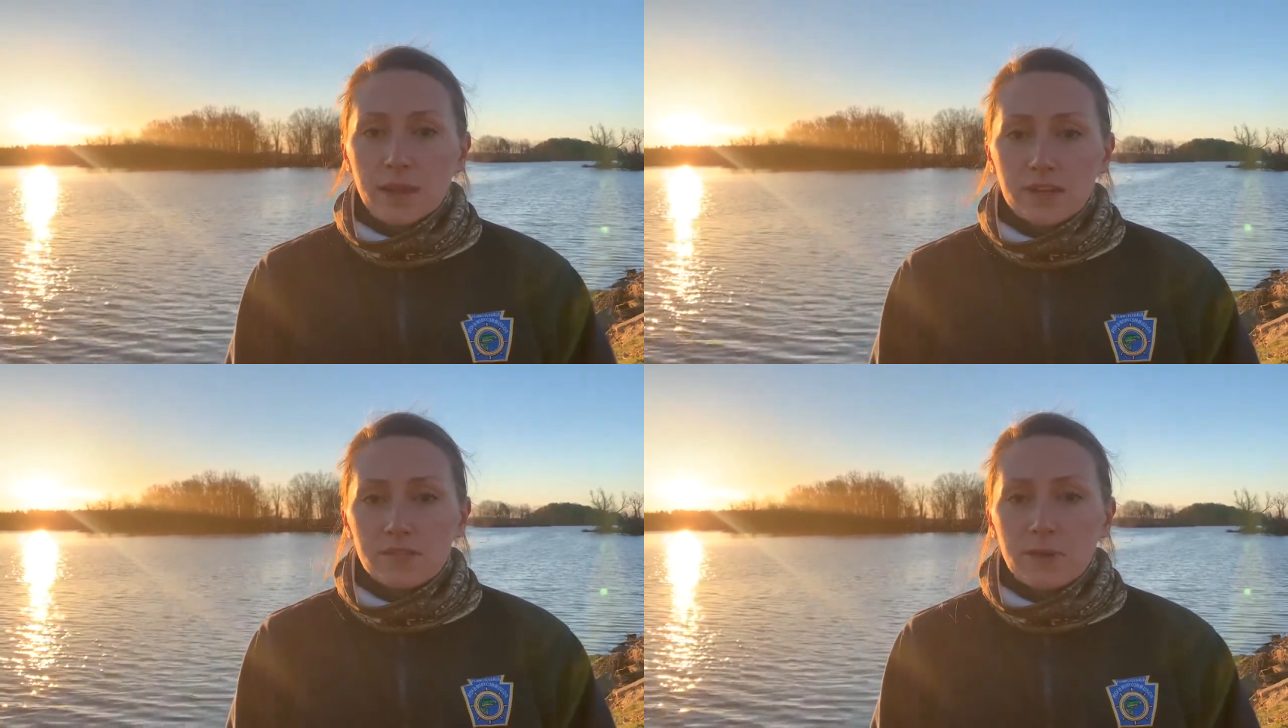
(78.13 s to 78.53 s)

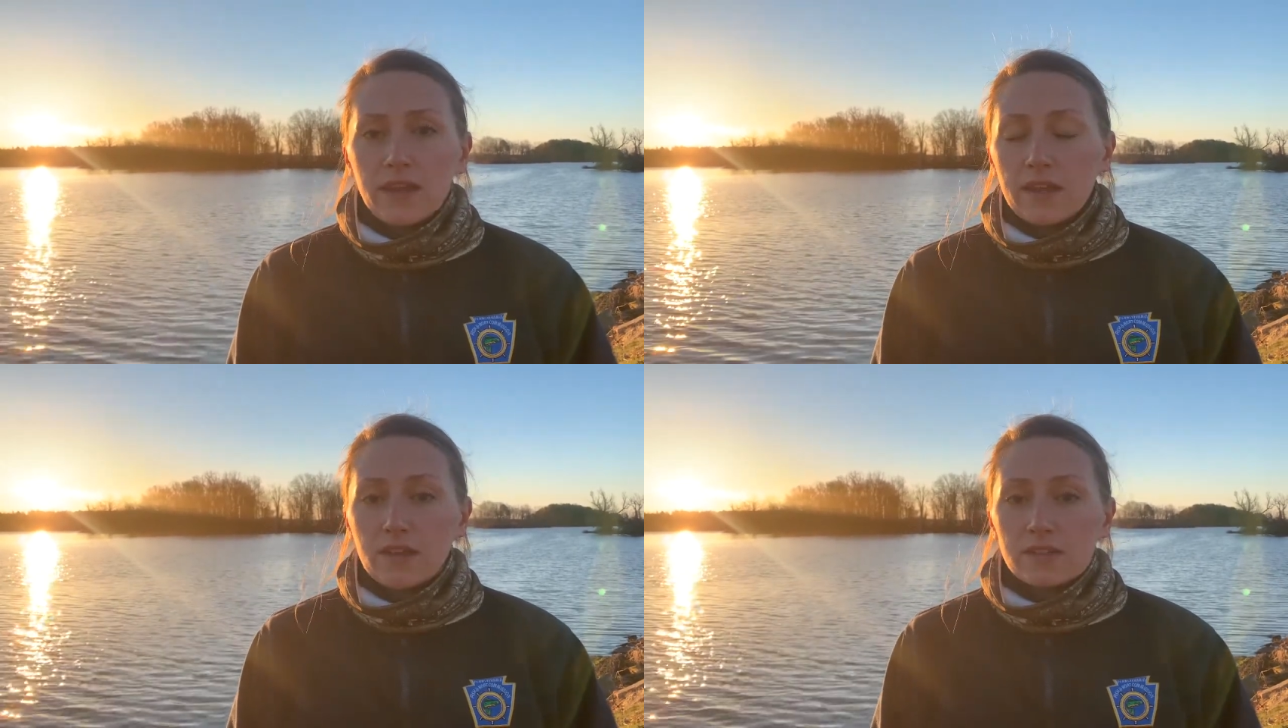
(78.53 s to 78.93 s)

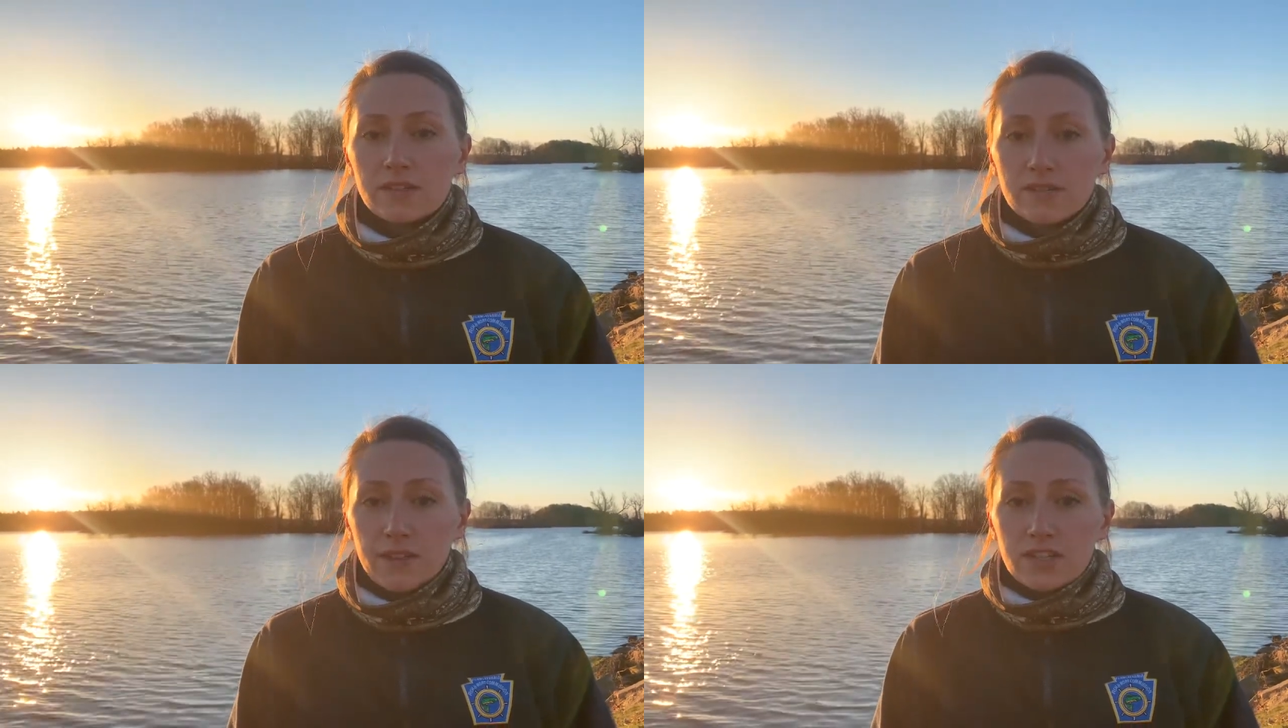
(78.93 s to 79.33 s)
management and
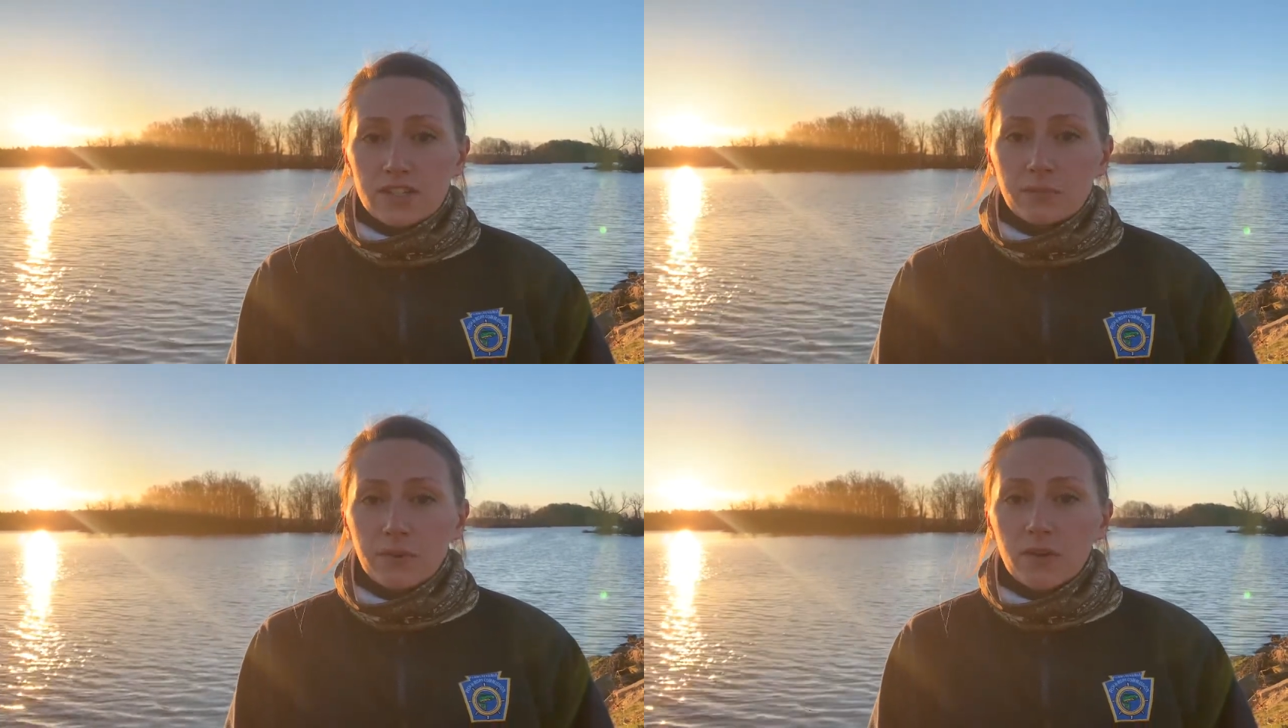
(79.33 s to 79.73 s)

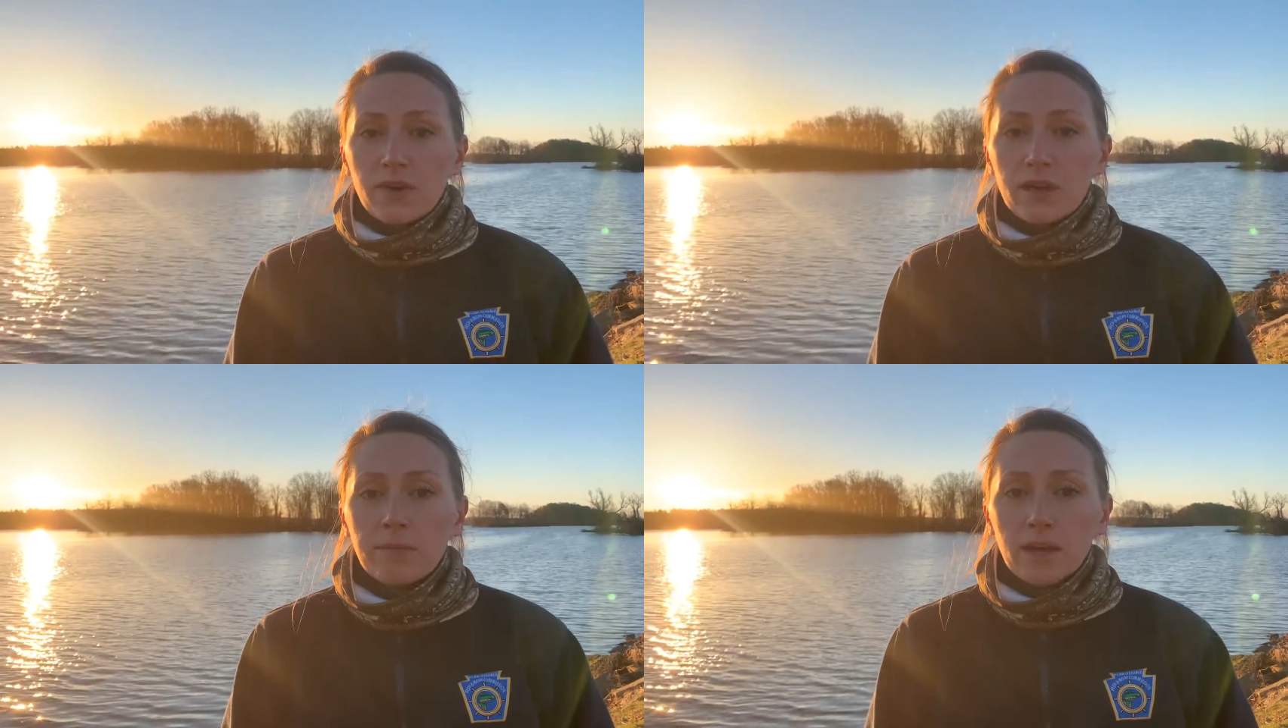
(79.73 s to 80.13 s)
conservation
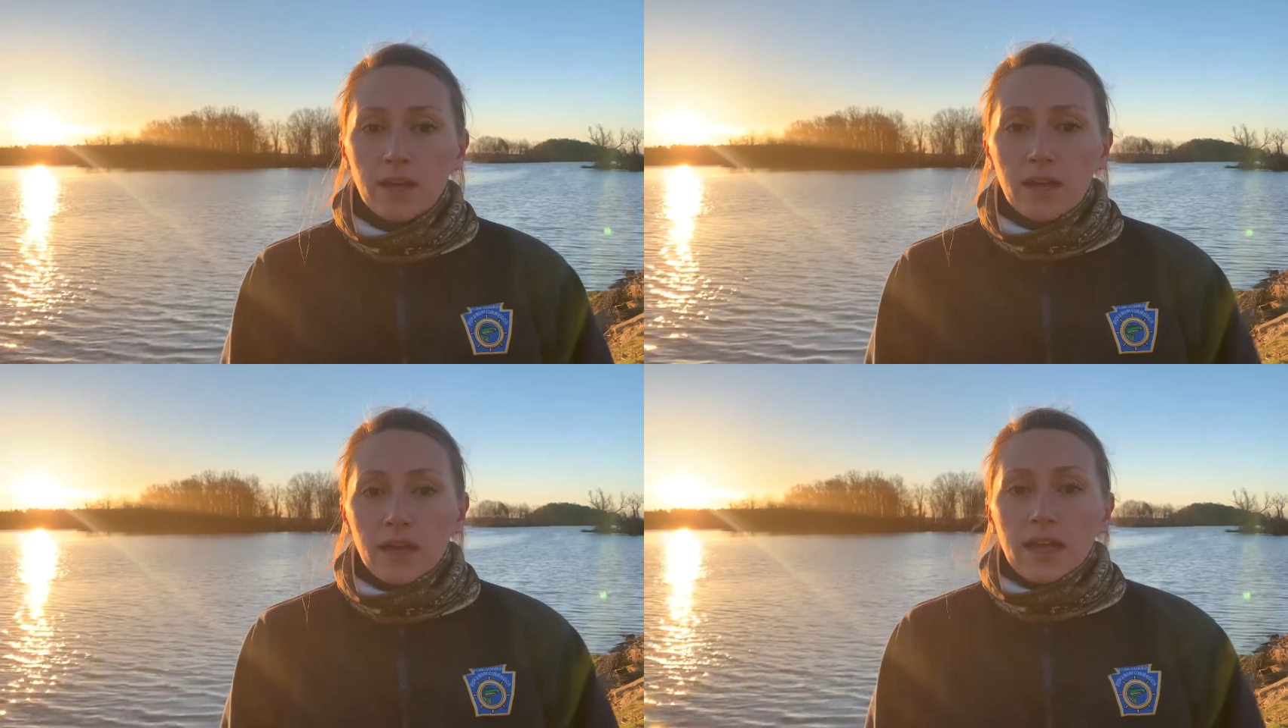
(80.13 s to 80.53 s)
program
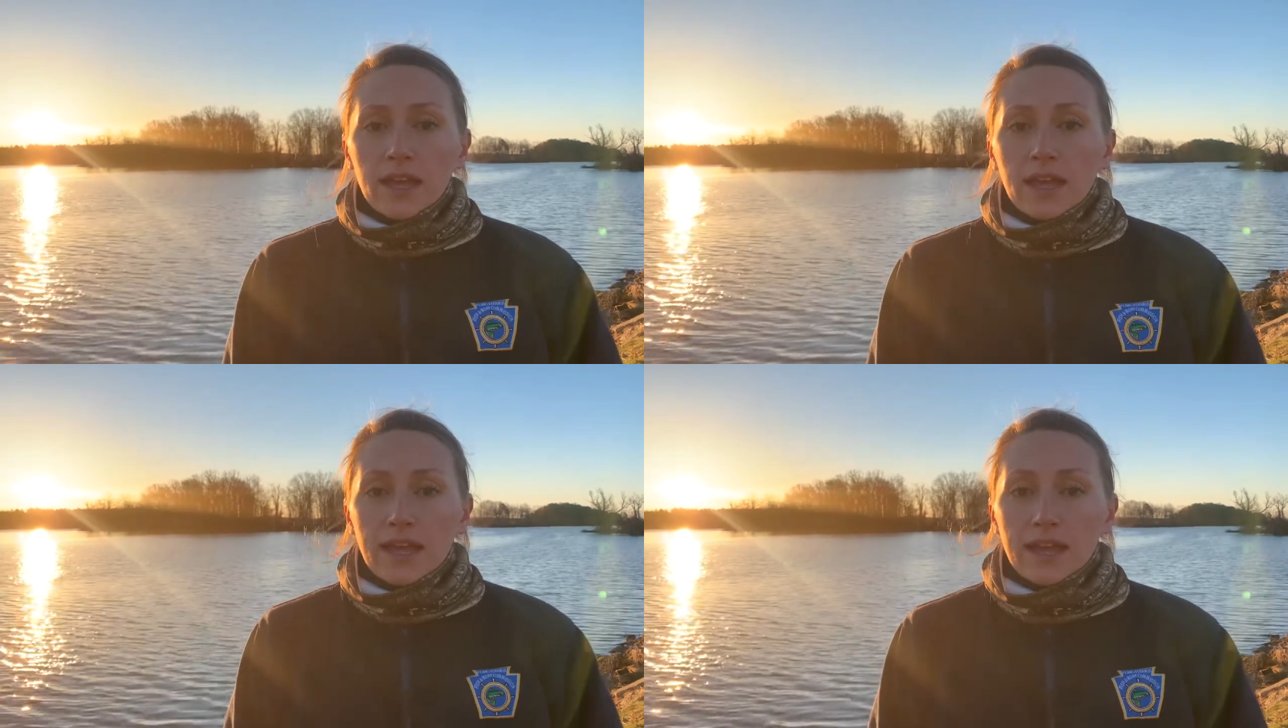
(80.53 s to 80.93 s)

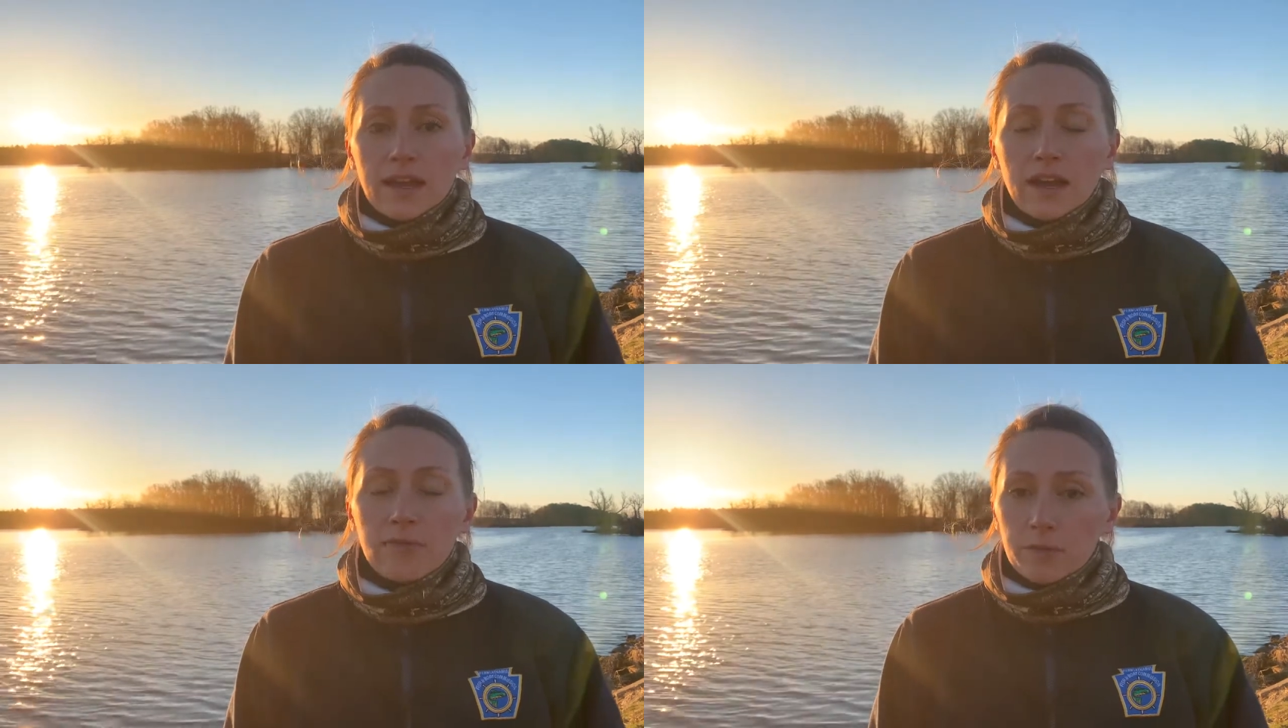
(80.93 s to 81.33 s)

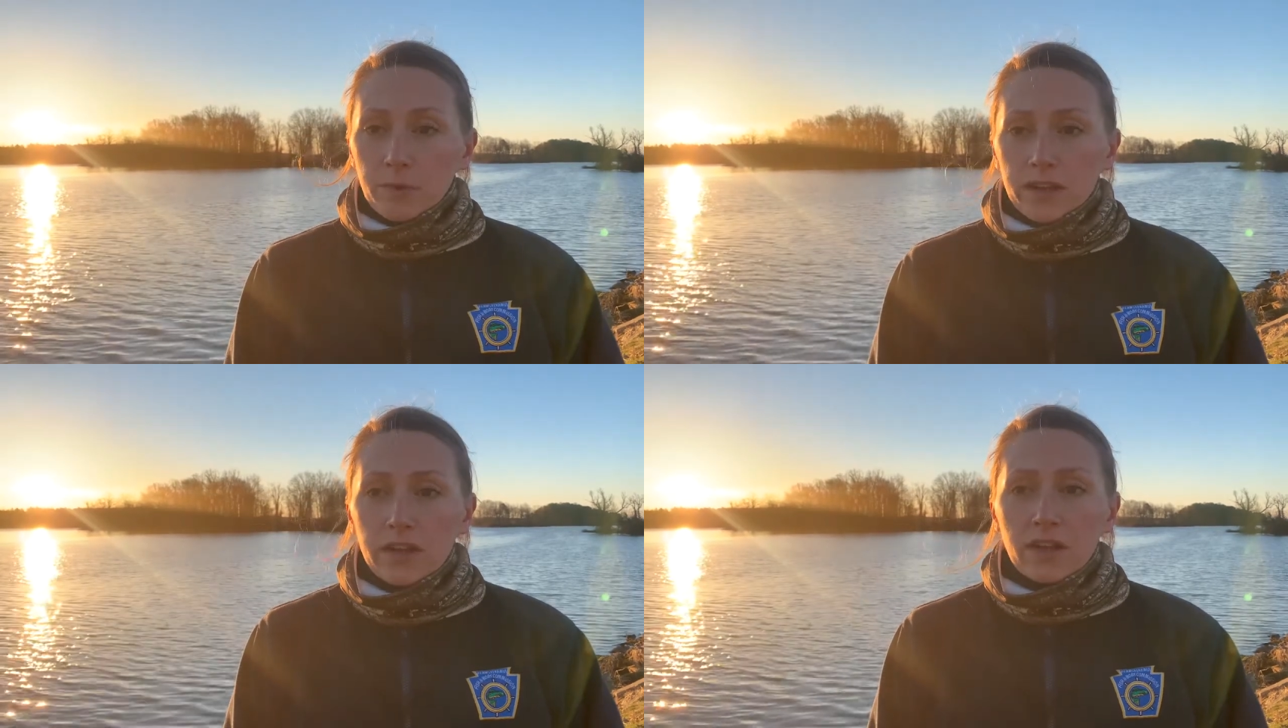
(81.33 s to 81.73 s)
and I've been
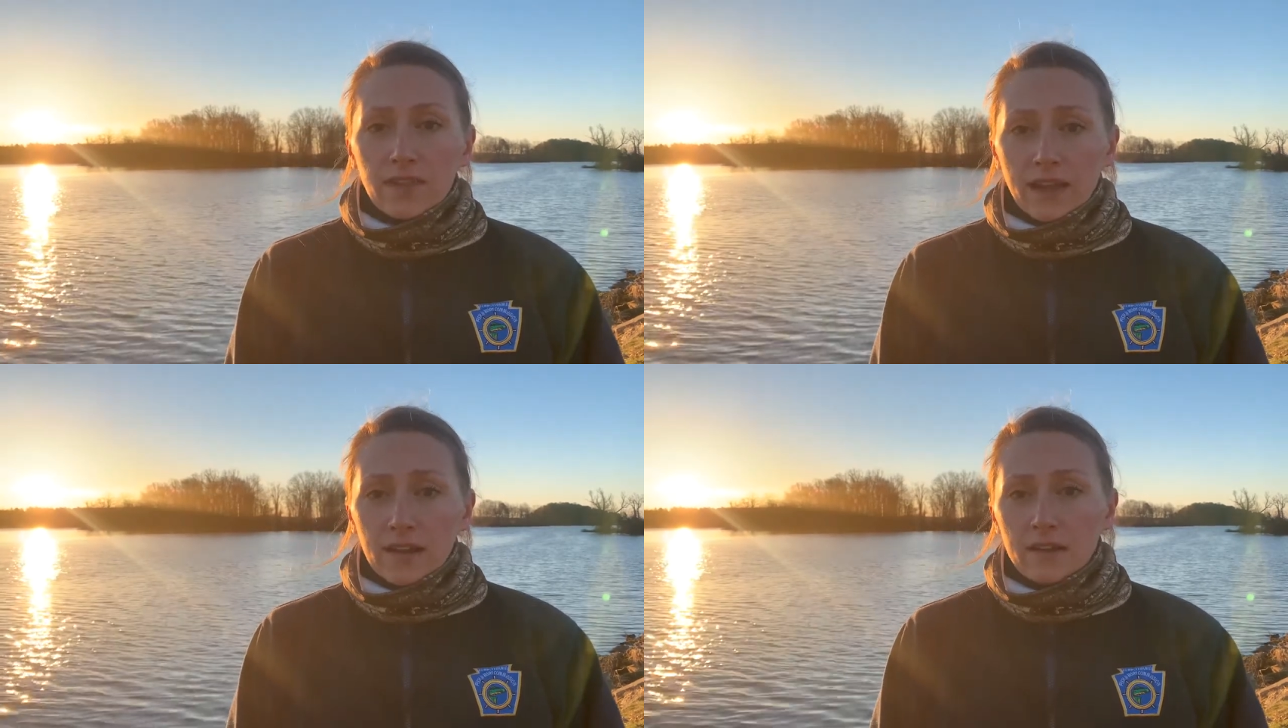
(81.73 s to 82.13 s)
working on that.